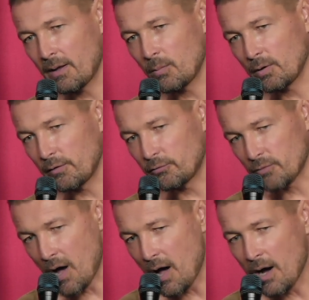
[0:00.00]
and what is
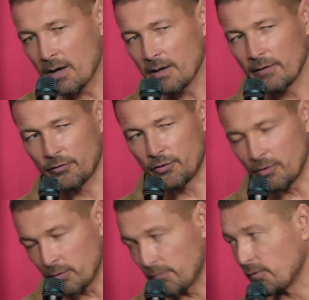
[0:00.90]
wrong is
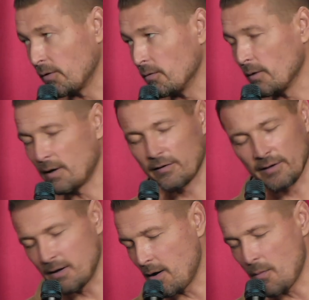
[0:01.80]
good for you and I said